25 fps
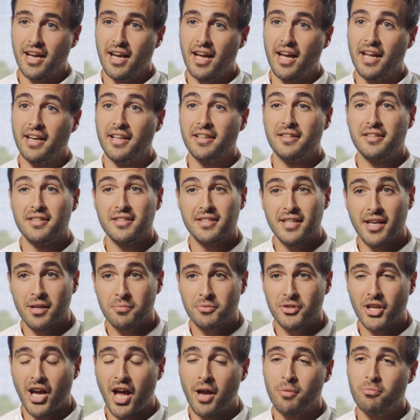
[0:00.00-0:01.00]
and at the same
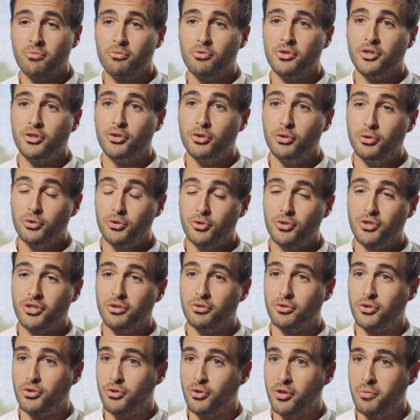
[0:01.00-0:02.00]
time reduce
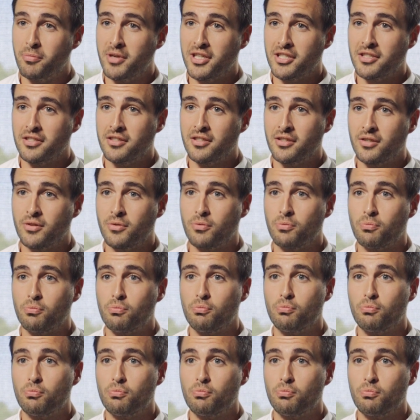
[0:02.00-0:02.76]
CO2 emission,